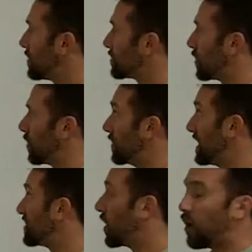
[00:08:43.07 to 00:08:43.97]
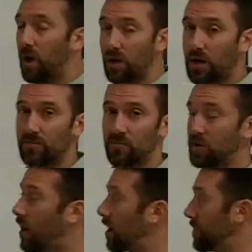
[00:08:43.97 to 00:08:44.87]
So these all come from
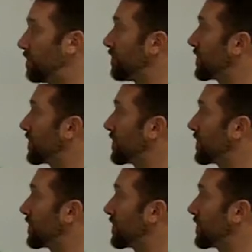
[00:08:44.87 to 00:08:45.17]
carbon.